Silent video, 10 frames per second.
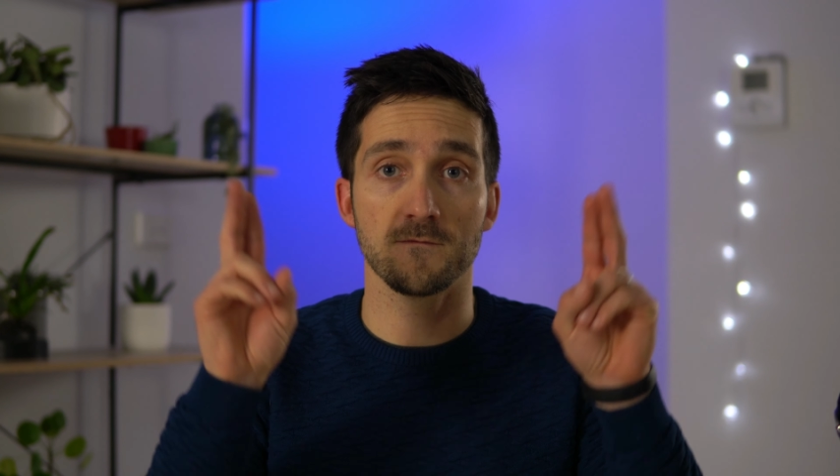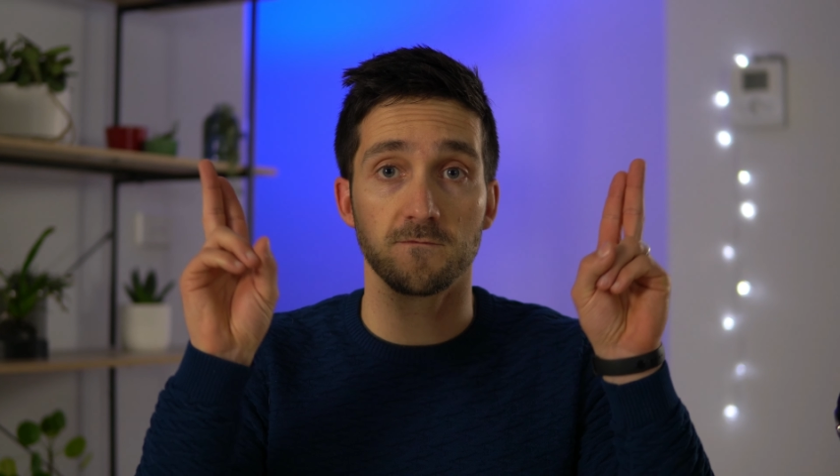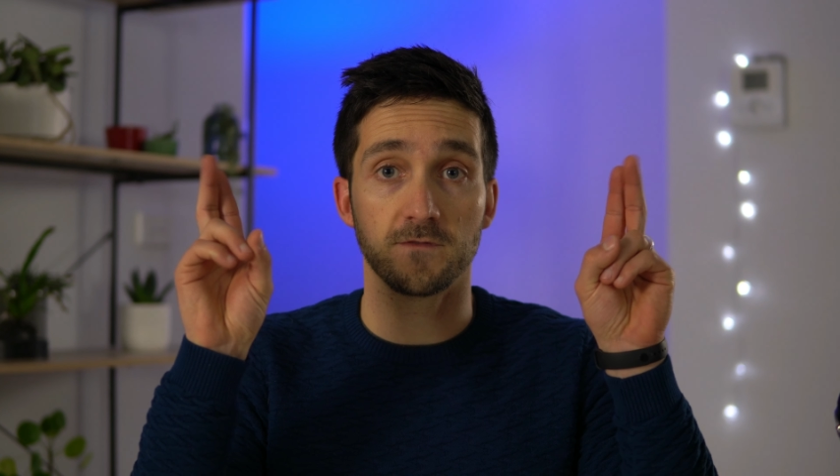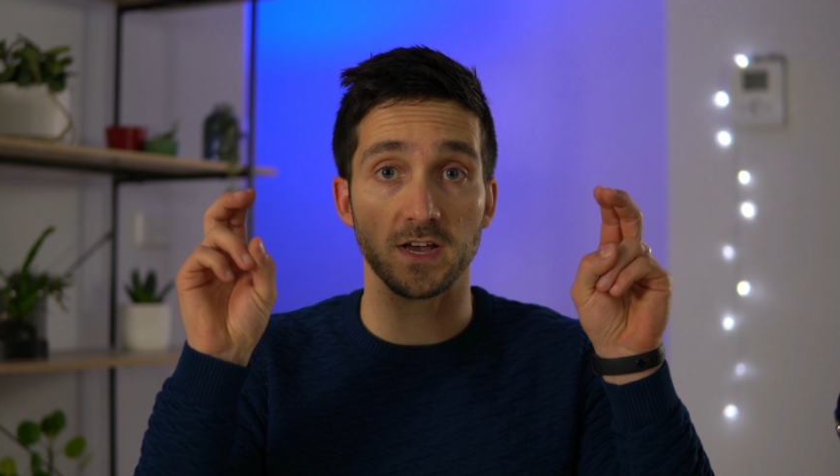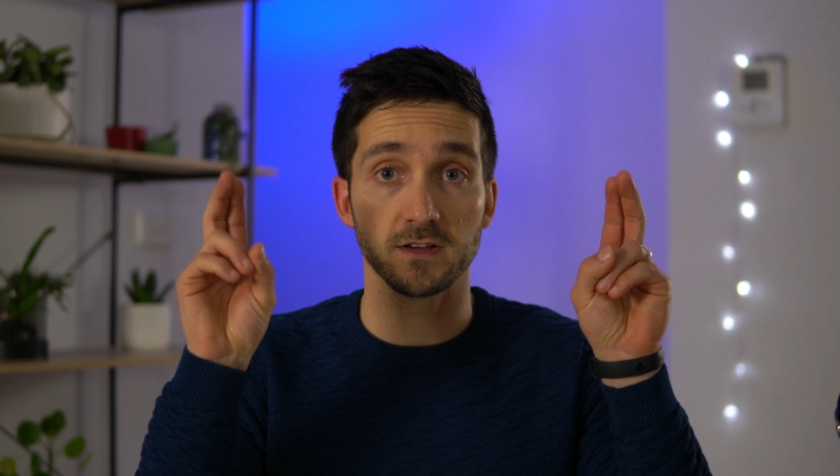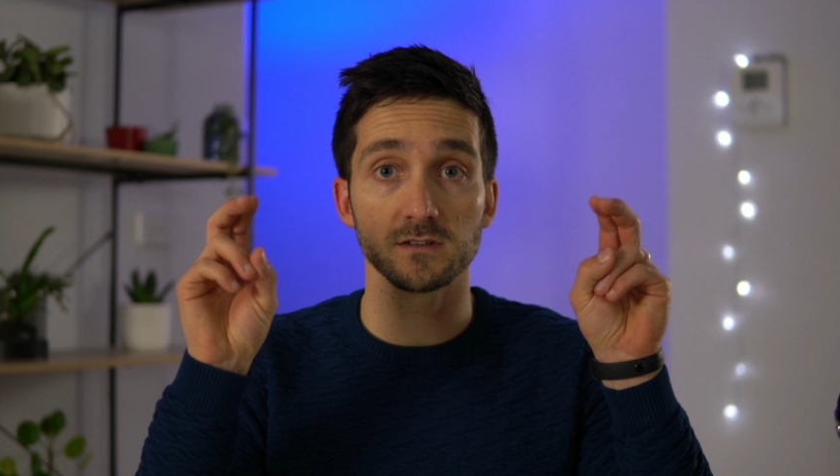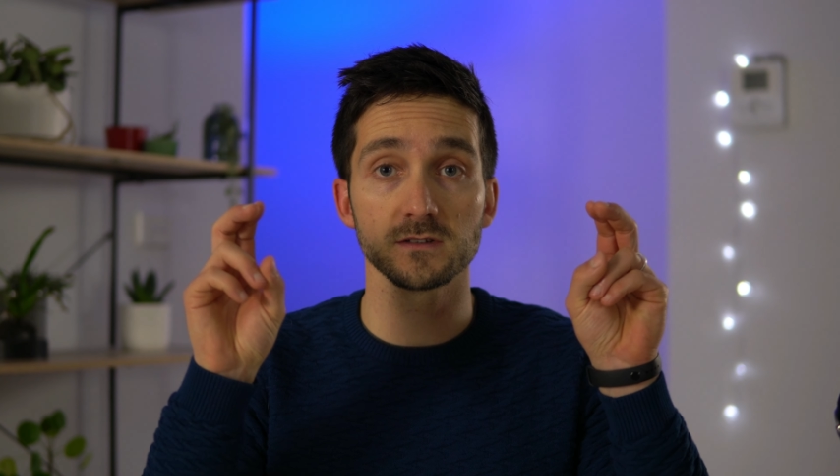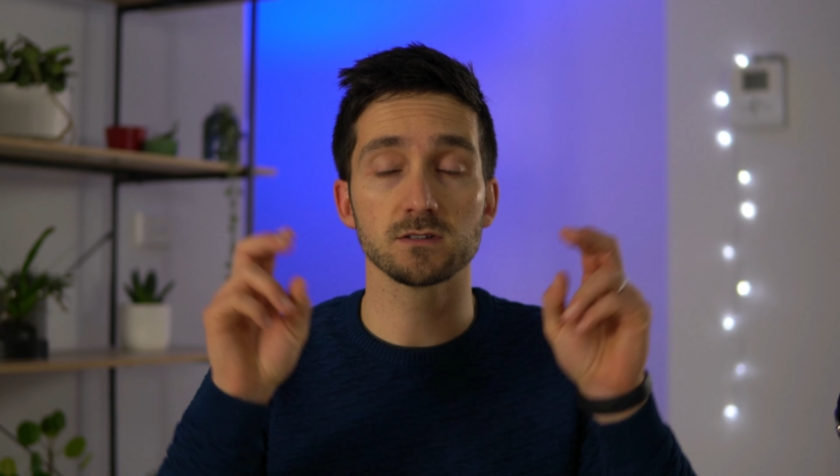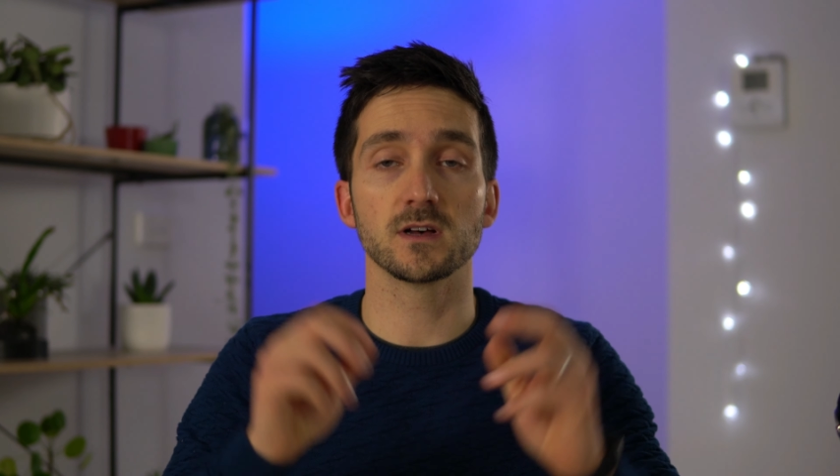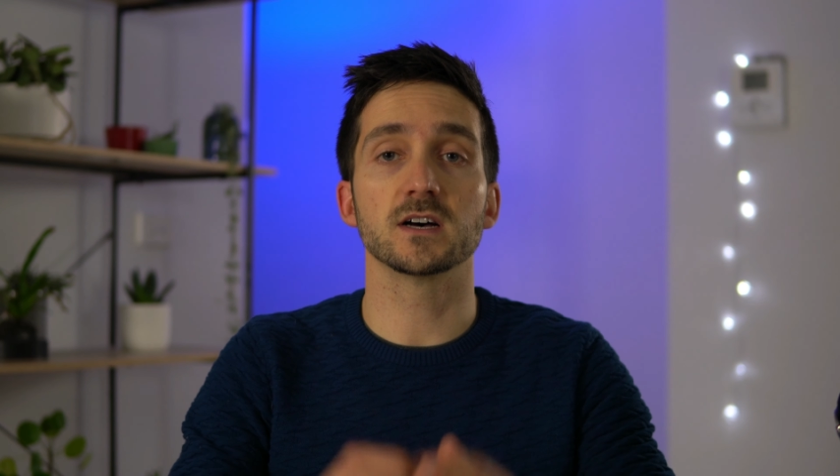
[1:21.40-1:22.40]

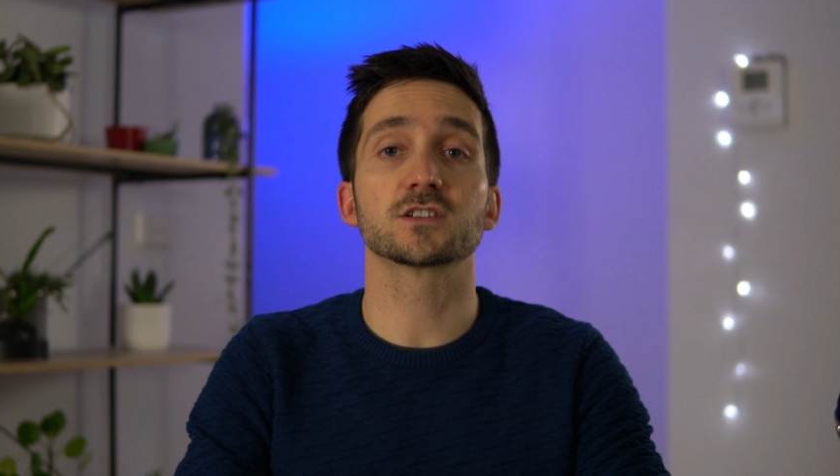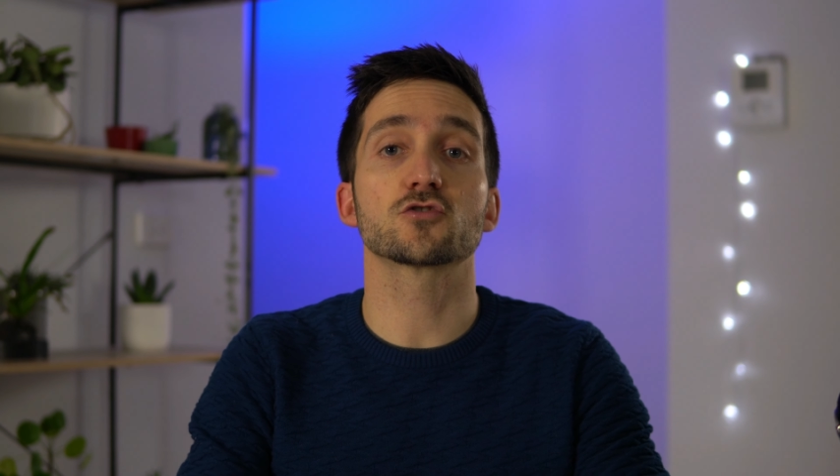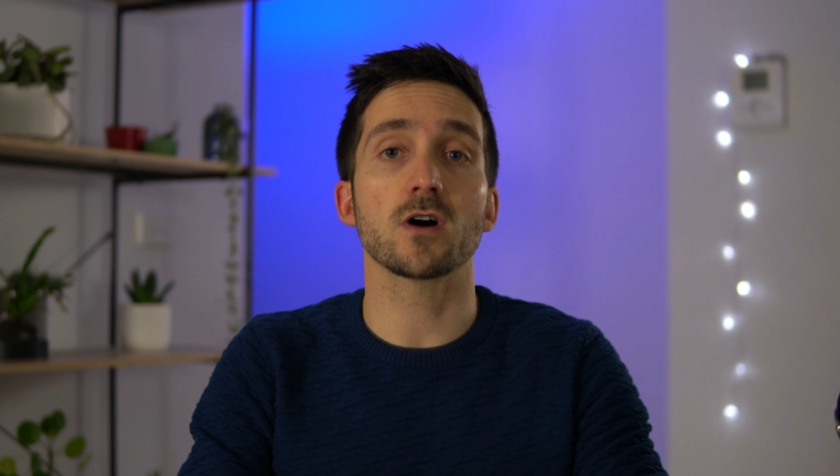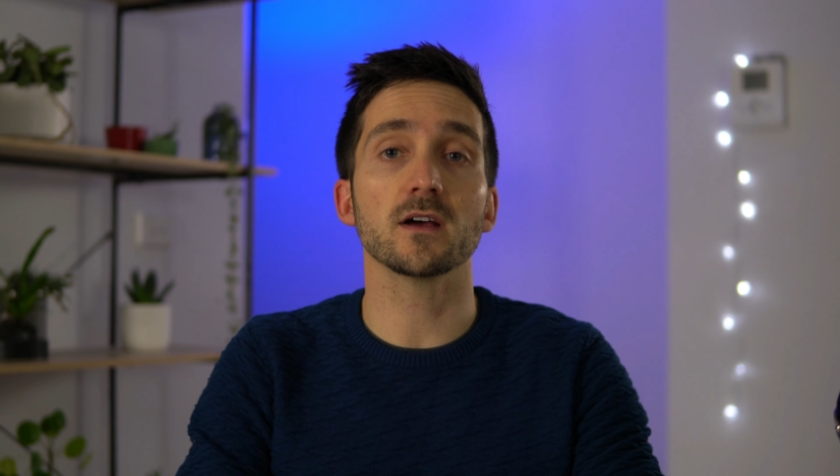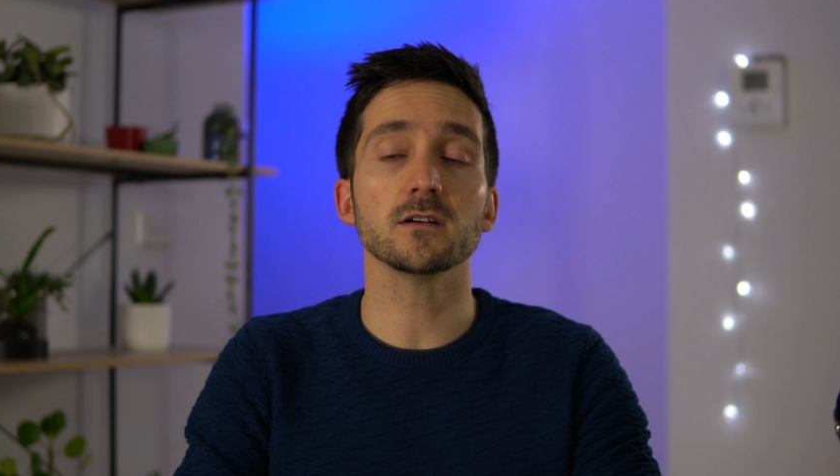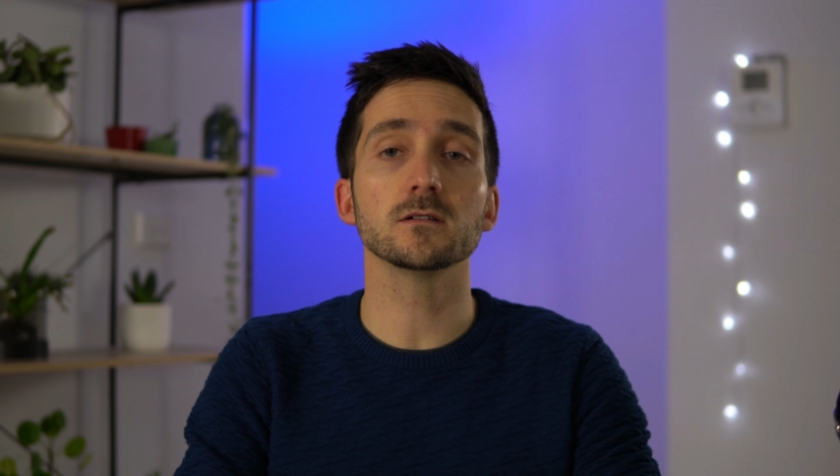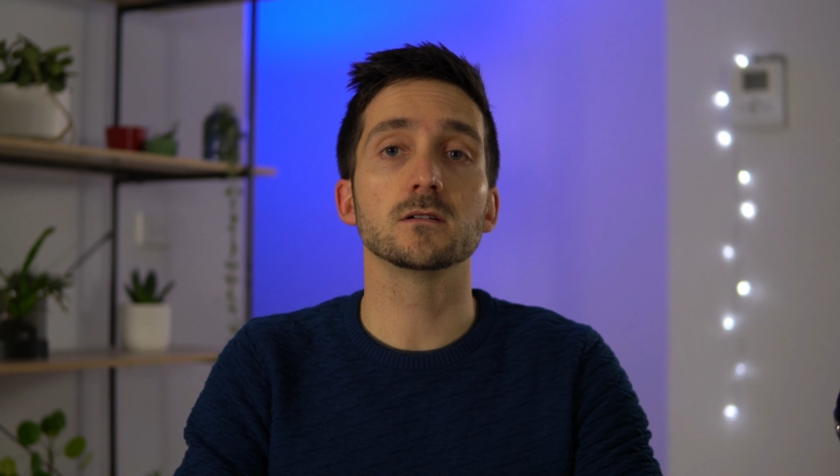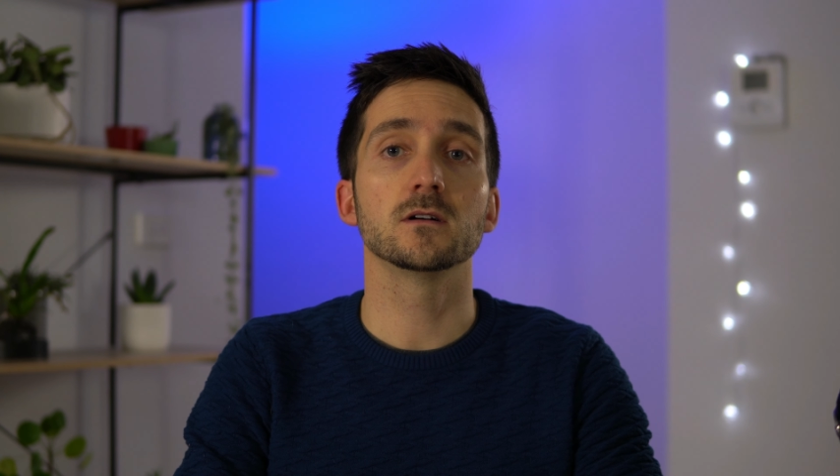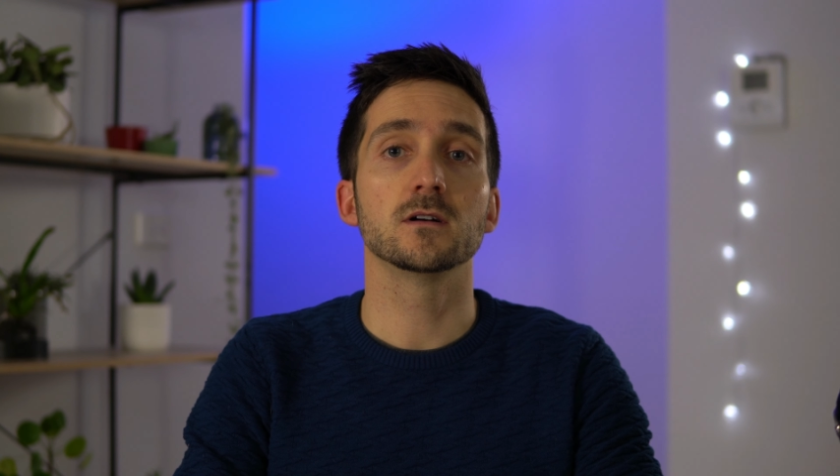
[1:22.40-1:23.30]
fails a trial,